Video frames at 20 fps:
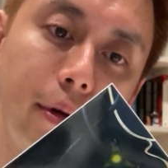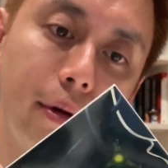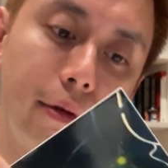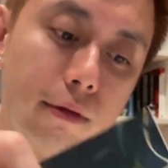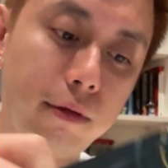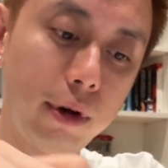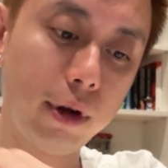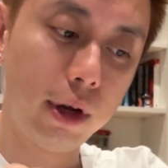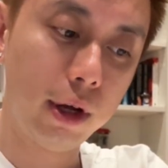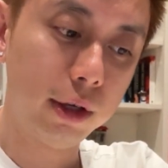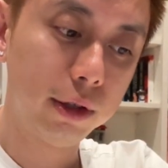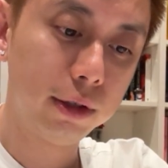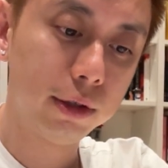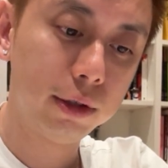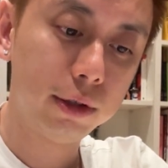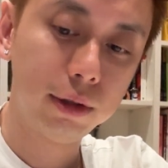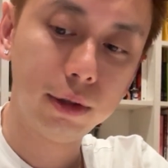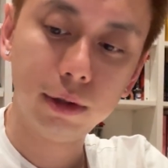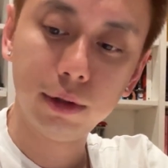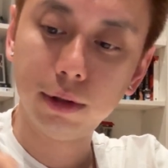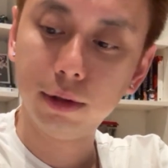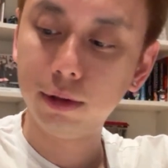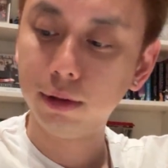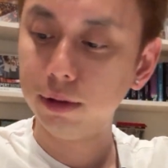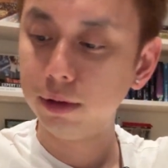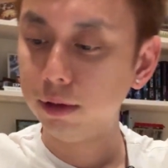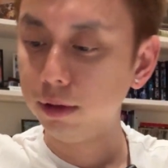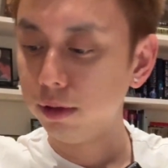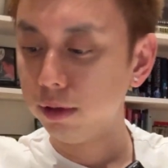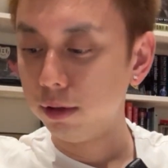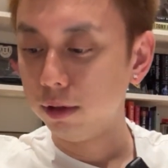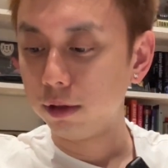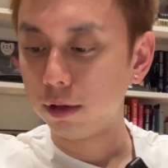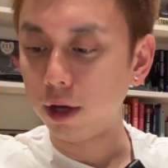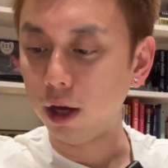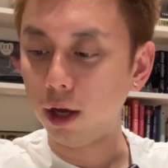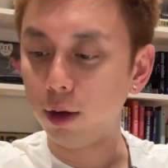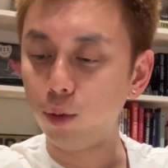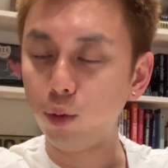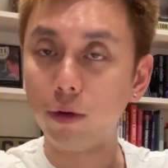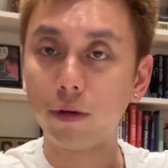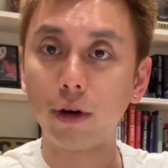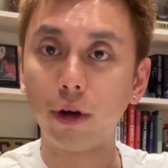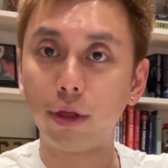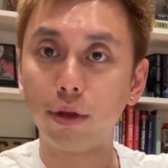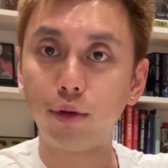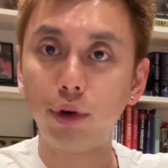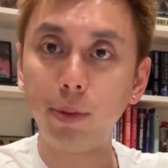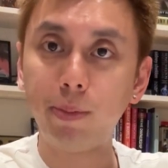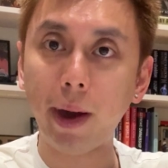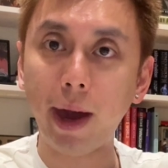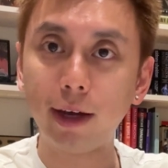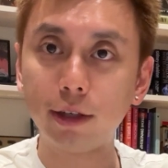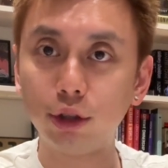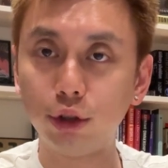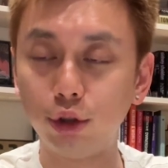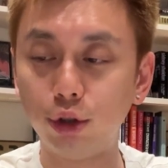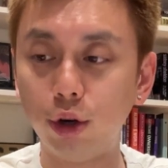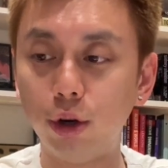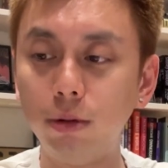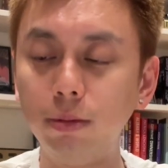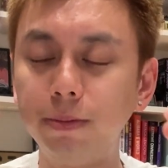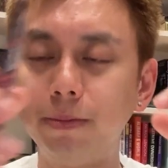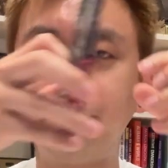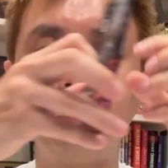Very nice. Okay, we've got 3 packs to go.